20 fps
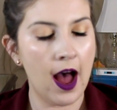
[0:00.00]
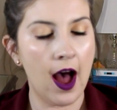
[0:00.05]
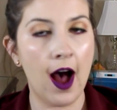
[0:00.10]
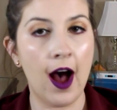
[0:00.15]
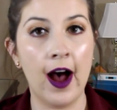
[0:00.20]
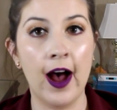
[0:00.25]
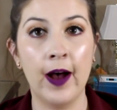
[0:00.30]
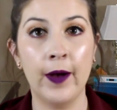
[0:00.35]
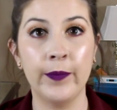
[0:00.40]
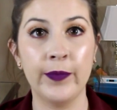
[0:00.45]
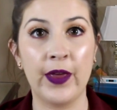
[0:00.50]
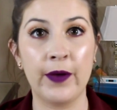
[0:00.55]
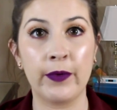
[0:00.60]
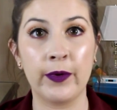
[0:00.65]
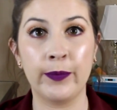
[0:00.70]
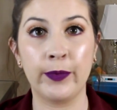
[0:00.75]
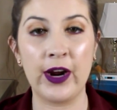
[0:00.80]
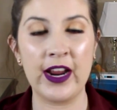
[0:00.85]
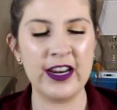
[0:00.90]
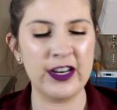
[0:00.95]
They were
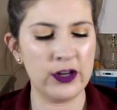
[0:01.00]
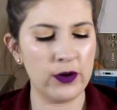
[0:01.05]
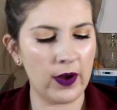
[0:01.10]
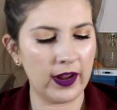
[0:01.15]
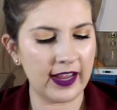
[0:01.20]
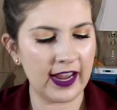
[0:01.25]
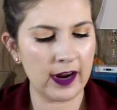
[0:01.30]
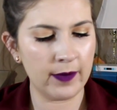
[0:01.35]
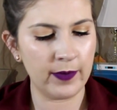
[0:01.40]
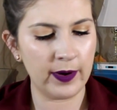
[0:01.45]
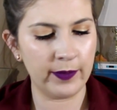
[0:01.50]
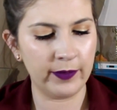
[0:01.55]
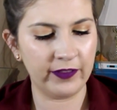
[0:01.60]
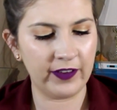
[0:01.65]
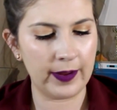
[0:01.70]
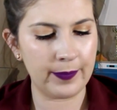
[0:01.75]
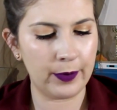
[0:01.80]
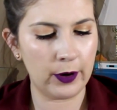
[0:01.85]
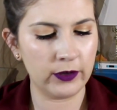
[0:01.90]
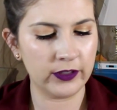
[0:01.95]
brand new. I can't remember
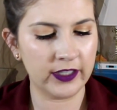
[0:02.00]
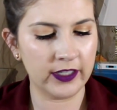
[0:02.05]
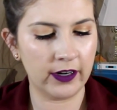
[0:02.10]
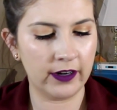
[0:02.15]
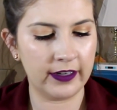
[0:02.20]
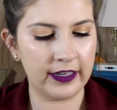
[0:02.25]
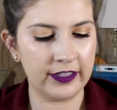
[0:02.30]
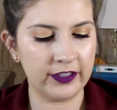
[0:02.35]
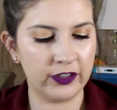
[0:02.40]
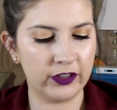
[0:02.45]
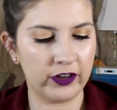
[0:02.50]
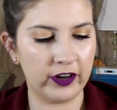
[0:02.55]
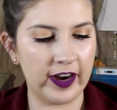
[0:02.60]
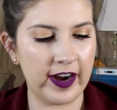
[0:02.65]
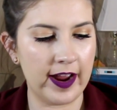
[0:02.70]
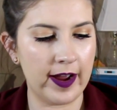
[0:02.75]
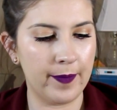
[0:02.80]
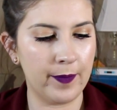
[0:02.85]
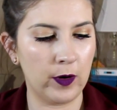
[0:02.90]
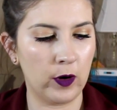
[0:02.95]
if I posted on
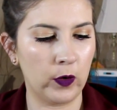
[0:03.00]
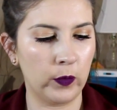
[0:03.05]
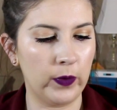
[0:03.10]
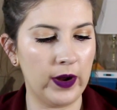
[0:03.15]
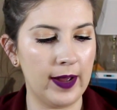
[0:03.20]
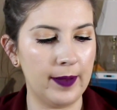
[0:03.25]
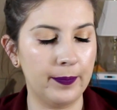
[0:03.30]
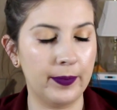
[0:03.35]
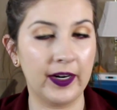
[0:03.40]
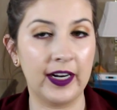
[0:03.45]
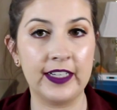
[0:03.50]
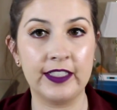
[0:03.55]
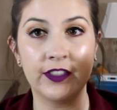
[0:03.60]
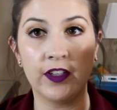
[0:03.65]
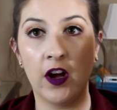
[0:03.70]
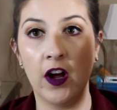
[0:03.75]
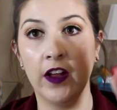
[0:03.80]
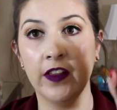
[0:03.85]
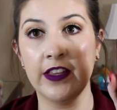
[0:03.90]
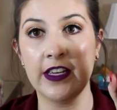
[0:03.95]
Instagram or what, but I
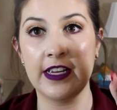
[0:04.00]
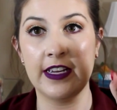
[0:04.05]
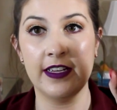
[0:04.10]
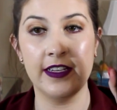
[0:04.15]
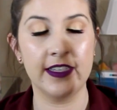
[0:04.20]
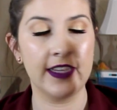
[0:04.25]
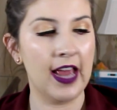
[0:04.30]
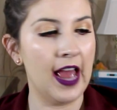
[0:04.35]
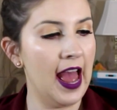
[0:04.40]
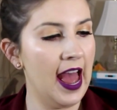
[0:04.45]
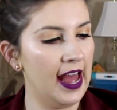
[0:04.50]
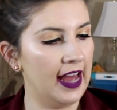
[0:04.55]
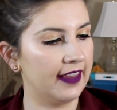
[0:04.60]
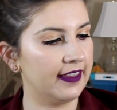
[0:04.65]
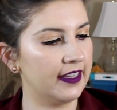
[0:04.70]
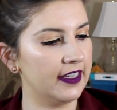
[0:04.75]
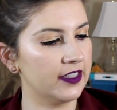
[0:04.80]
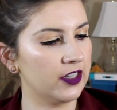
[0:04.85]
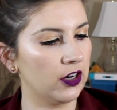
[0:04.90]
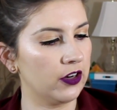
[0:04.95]
saw these.
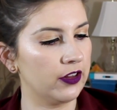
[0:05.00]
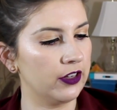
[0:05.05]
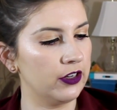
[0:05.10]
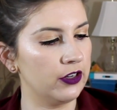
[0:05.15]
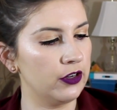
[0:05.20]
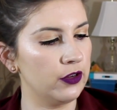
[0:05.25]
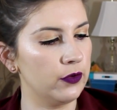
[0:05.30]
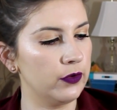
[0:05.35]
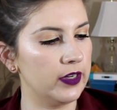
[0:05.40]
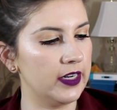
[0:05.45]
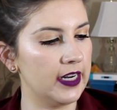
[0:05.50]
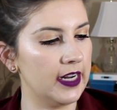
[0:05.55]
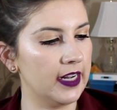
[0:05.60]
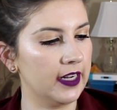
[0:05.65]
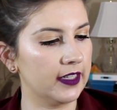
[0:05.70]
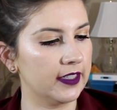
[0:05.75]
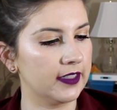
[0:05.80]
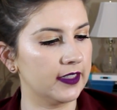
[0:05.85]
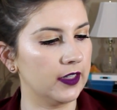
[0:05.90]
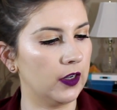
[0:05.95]
And these are the new
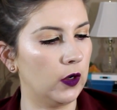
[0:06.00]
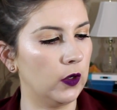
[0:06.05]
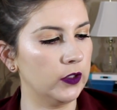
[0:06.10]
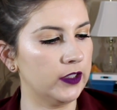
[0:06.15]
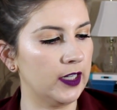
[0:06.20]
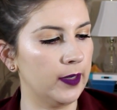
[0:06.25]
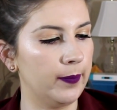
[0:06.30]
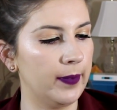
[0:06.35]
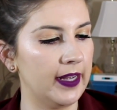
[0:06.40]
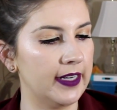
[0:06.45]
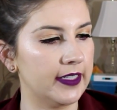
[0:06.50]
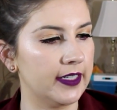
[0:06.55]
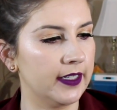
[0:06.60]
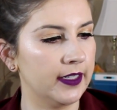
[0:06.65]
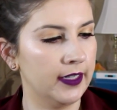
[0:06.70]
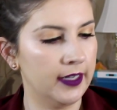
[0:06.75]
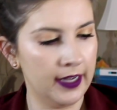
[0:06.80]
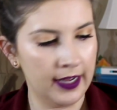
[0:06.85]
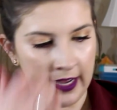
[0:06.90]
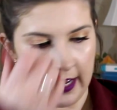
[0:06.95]
NYX Ultimate
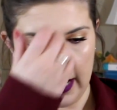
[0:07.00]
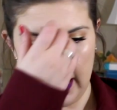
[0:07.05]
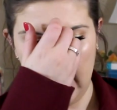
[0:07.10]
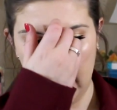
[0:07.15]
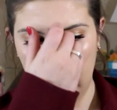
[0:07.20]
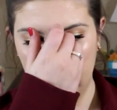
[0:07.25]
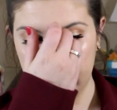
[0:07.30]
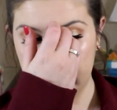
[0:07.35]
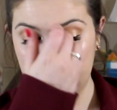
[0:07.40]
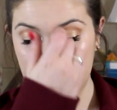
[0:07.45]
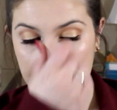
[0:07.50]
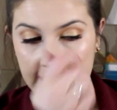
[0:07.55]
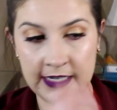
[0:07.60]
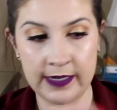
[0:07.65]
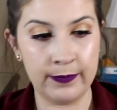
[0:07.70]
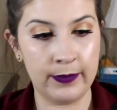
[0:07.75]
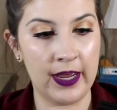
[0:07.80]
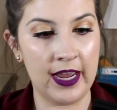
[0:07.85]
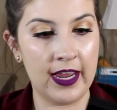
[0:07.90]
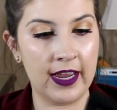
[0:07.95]

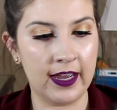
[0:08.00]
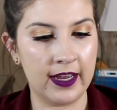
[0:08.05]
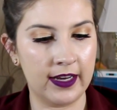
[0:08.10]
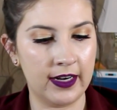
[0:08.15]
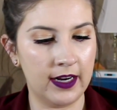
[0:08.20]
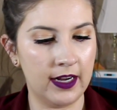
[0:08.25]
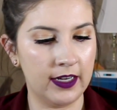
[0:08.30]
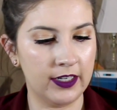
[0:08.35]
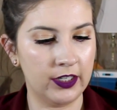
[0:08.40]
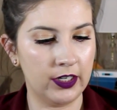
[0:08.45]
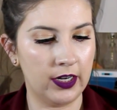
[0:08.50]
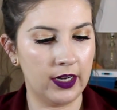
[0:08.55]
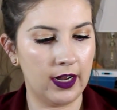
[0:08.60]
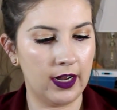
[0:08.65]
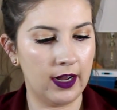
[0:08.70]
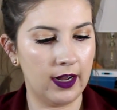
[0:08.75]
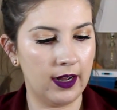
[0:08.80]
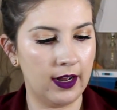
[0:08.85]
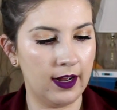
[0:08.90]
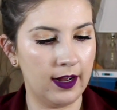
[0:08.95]
16 pan
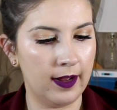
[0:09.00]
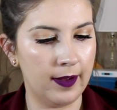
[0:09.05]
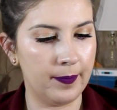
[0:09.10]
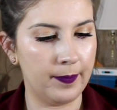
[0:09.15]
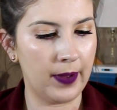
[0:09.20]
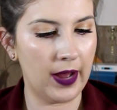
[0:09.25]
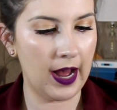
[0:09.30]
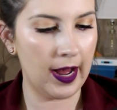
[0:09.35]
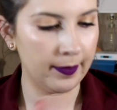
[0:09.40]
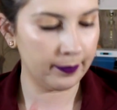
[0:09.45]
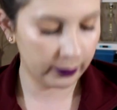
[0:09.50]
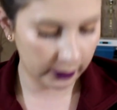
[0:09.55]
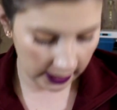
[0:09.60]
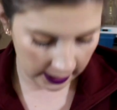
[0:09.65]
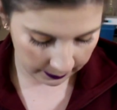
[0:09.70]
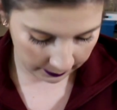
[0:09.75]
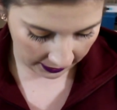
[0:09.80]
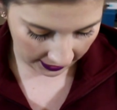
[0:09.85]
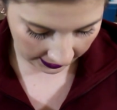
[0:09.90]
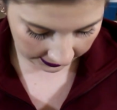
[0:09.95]

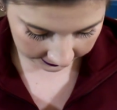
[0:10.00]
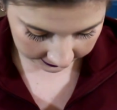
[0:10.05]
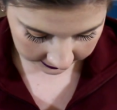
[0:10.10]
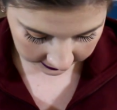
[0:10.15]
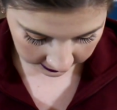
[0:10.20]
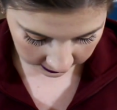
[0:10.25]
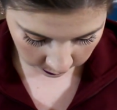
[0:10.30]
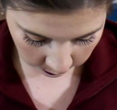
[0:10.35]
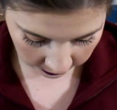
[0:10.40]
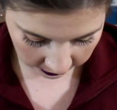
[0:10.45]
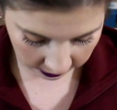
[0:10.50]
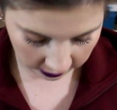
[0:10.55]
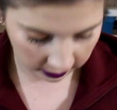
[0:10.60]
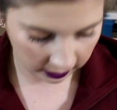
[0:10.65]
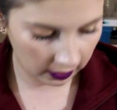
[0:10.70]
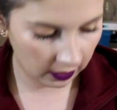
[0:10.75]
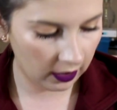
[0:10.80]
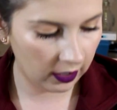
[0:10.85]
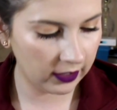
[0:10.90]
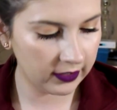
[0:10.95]
ombre palettes is what they're
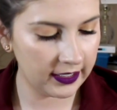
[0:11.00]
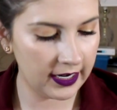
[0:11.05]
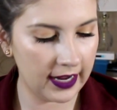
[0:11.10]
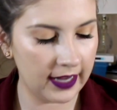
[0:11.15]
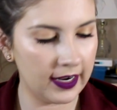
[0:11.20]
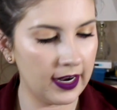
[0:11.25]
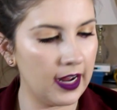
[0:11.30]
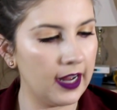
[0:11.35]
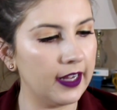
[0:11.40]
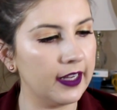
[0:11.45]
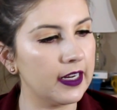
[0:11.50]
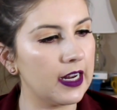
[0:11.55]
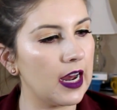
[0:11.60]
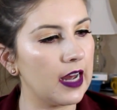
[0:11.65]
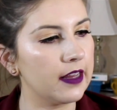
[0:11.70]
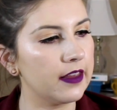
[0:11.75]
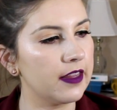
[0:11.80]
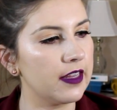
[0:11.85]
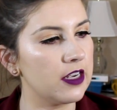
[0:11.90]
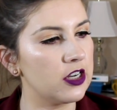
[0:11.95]
called. And I
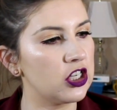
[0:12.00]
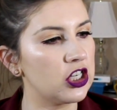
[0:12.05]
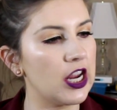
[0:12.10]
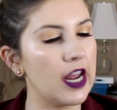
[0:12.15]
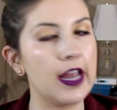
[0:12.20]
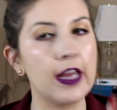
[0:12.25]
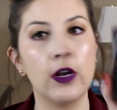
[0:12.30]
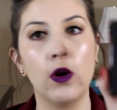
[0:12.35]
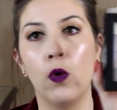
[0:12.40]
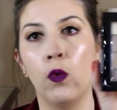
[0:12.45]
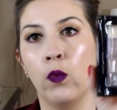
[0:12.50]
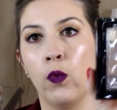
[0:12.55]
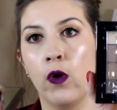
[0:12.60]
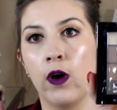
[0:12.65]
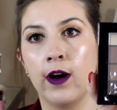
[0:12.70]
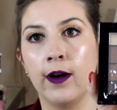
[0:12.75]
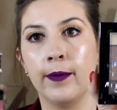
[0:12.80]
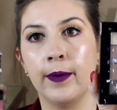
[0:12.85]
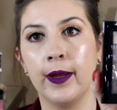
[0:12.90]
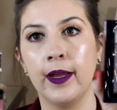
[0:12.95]
got the shade
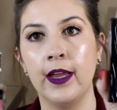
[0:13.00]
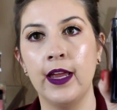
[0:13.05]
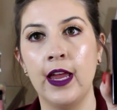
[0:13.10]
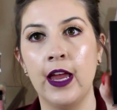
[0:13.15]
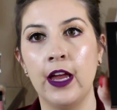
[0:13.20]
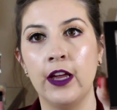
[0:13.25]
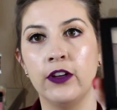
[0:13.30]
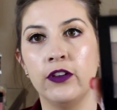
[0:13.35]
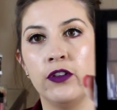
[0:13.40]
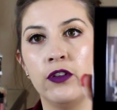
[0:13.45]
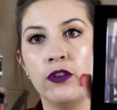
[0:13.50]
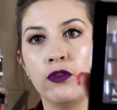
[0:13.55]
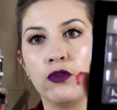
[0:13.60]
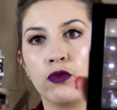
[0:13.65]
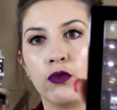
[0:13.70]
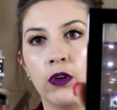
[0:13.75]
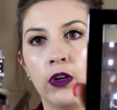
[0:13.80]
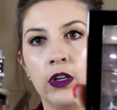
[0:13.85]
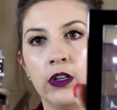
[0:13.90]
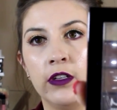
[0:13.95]
Warm
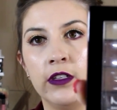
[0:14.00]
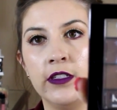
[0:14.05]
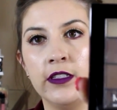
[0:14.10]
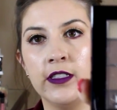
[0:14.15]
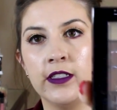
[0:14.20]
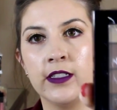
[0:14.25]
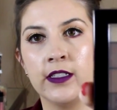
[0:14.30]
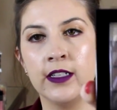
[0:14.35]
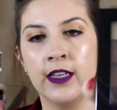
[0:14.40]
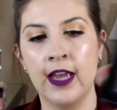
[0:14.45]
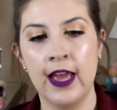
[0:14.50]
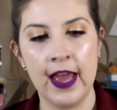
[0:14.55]
Neutrals.